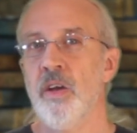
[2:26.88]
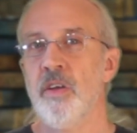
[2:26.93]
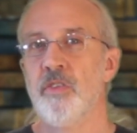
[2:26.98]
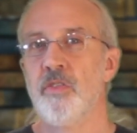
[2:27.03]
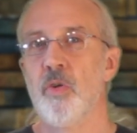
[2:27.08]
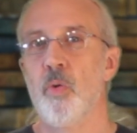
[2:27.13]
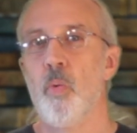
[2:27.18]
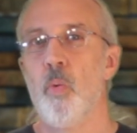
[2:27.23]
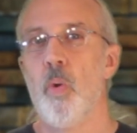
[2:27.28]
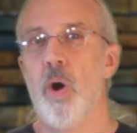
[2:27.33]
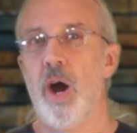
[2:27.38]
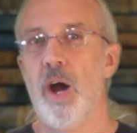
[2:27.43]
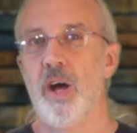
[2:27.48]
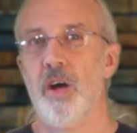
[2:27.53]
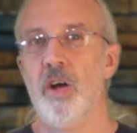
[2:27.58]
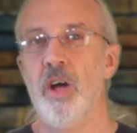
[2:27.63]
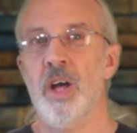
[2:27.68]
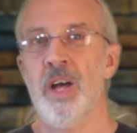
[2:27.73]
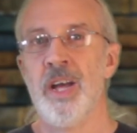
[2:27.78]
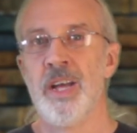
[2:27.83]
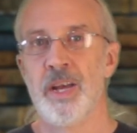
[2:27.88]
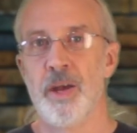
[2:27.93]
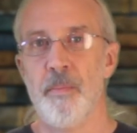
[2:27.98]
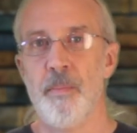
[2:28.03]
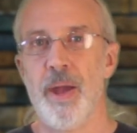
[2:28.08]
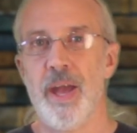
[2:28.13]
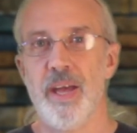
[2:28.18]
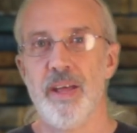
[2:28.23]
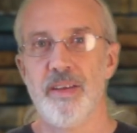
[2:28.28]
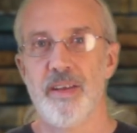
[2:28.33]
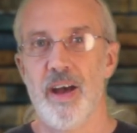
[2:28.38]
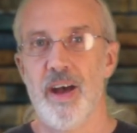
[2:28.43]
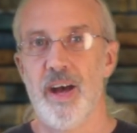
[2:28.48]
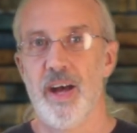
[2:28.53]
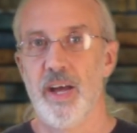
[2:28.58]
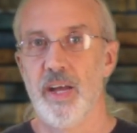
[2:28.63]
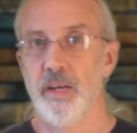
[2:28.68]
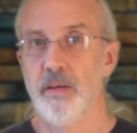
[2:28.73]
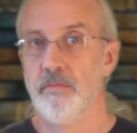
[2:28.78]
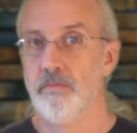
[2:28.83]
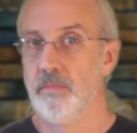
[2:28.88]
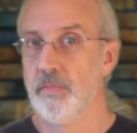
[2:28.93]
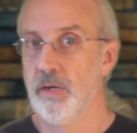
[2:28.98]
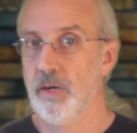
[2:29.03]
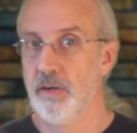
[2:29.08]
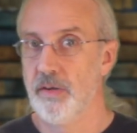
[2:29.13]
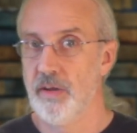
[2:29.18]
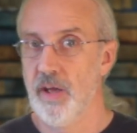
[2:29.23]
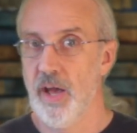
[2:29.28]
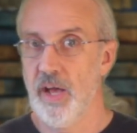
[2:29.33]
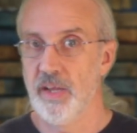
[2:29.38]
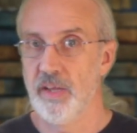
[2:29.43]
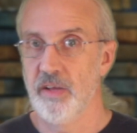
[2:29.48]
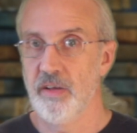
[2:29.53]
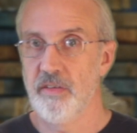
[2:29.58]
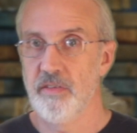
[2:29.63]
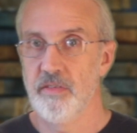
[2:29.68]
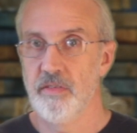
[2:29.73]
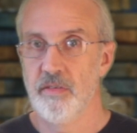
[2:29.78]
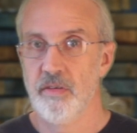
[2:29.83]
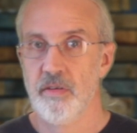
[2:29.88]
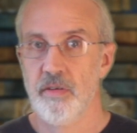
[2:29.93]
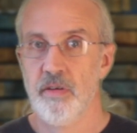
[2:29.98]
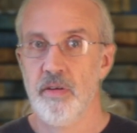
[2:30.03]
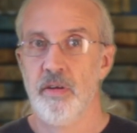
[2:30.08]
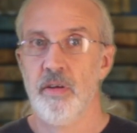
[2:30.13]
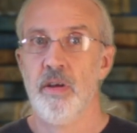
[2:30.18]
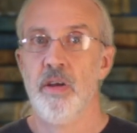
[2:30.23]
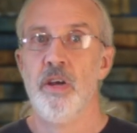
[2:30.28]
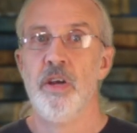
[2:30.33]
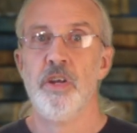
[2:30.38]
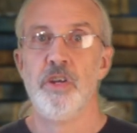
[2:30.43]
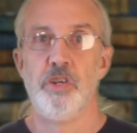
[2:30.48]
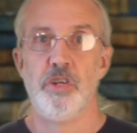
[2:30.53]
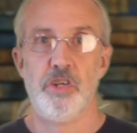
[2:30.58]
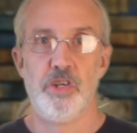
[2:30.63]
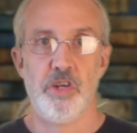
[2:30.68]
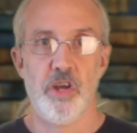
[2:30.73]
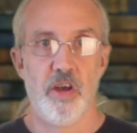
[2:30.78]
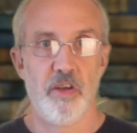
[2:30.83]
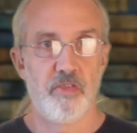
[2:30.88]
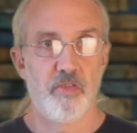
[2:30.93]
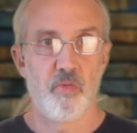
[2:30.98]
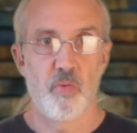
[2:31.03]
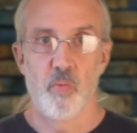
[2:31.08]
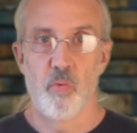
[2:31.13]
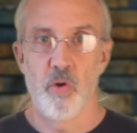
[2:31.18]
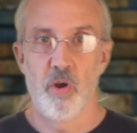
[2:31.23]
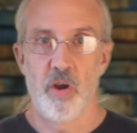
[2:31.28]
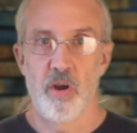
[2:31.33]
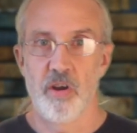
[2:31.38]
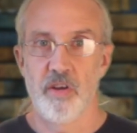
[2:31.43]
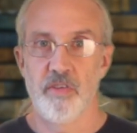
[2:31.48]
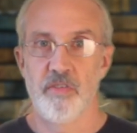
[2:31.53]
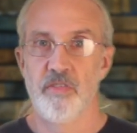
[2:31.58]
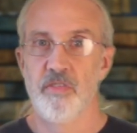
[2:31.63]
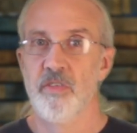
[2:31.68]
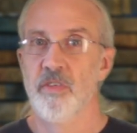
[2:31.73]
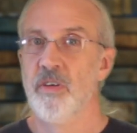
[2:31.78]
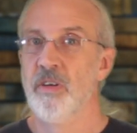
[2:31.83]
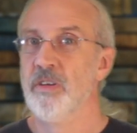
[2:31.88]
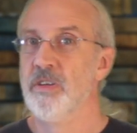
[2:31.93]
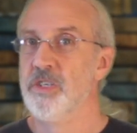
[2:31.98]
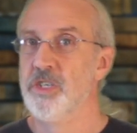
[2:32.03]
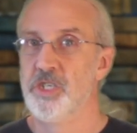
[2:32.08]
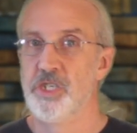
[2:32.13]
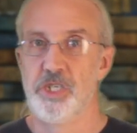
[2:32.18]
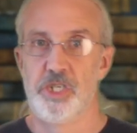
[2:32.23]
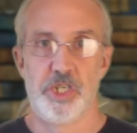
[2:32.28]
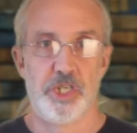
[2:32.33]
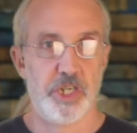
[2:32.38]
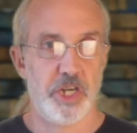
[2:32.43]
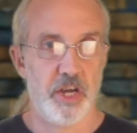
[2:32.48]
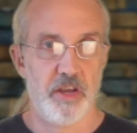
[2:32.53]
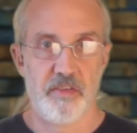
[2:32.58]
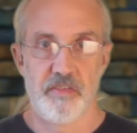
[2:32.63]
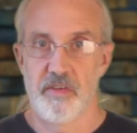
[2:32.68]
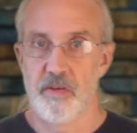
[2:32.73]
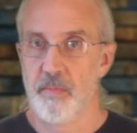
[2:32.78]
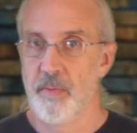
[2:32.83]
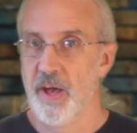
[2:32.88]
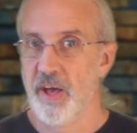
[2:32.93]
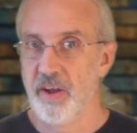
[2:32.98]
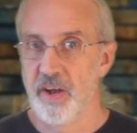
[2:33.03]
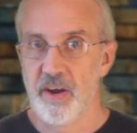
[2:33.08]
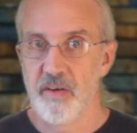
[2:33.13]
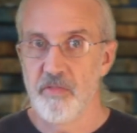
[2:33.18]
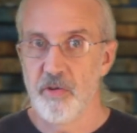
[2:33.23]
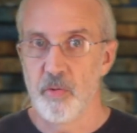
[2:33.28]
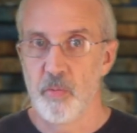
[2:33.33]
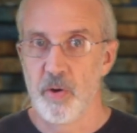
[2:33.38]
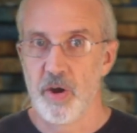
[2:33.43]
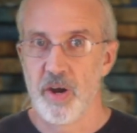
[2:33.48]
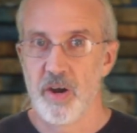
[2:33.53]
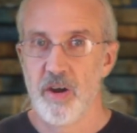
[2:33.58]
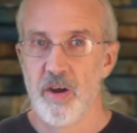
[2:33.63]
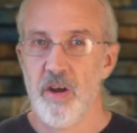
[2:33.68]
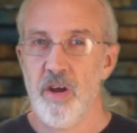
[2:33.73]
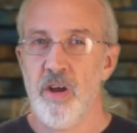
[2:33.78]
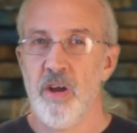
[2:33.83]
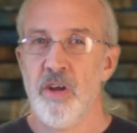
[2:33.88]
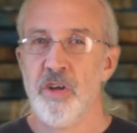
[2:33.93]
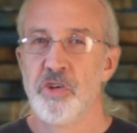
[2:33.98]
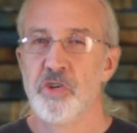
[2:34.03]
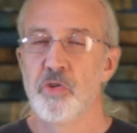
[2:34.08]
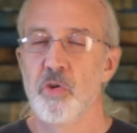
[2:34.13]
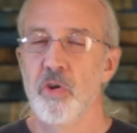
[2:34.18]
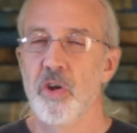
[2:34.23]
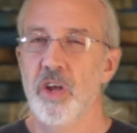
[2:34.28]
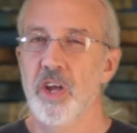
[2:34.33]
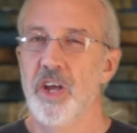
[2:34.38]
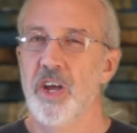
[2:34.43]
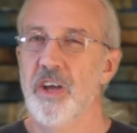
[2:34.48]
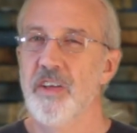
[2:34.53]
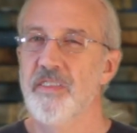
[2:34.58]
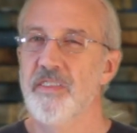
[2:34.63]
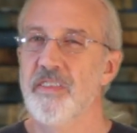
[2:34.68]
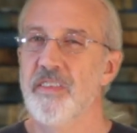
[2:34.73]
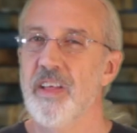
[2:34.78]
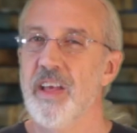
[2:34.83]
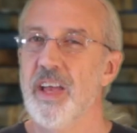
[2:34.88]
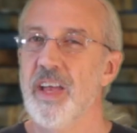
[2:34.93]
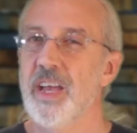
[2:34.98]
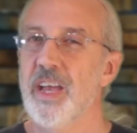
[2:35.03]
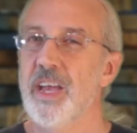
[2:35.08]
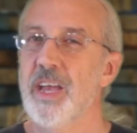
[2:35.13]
So while Command I, italics, just works just about everywhere, shortcuts like